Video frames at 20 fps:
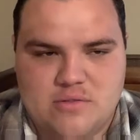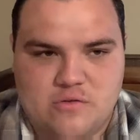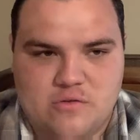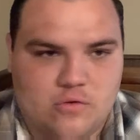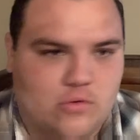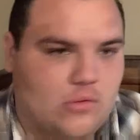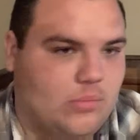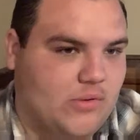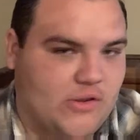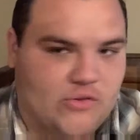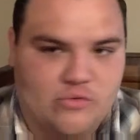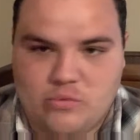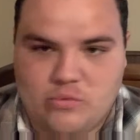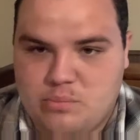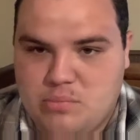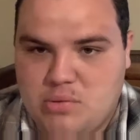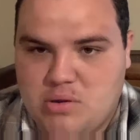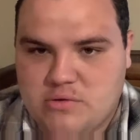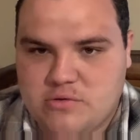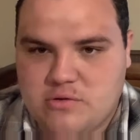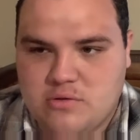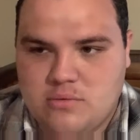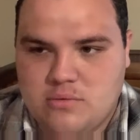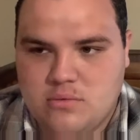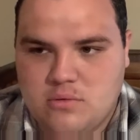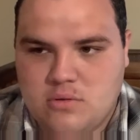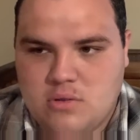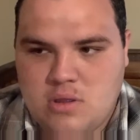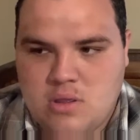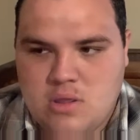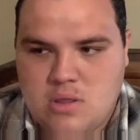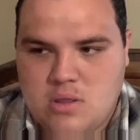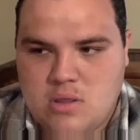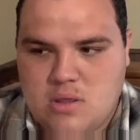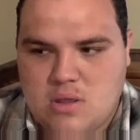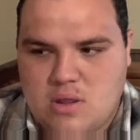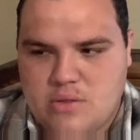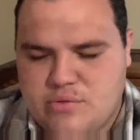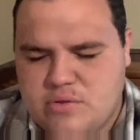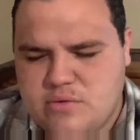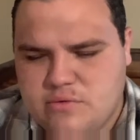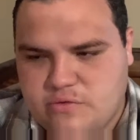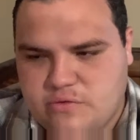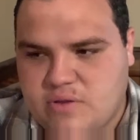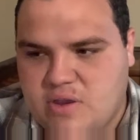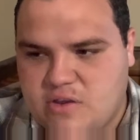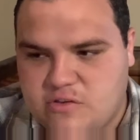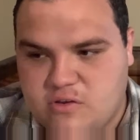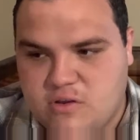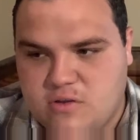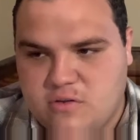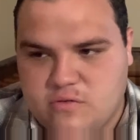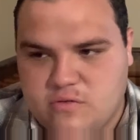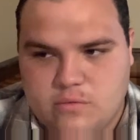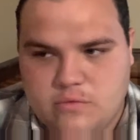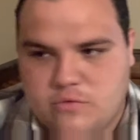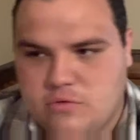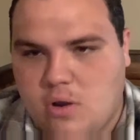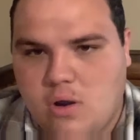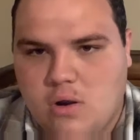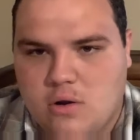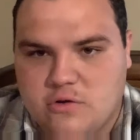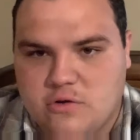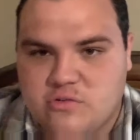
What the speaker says: this whole place was booked. I think it was last night because there was cars